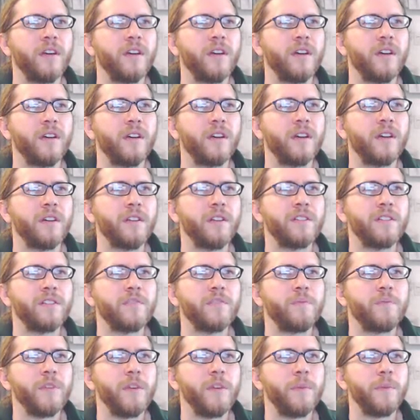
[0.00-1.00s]
A list of
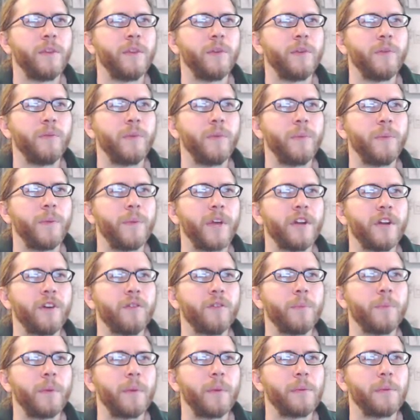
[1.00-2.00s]
people that would be better
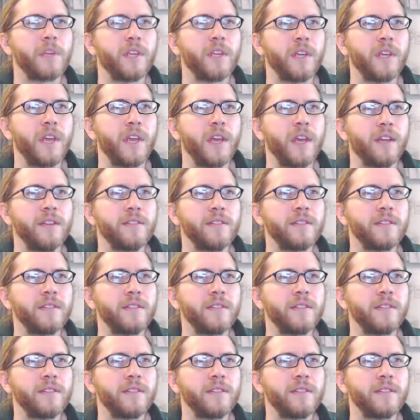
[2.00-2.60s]
Republican candidates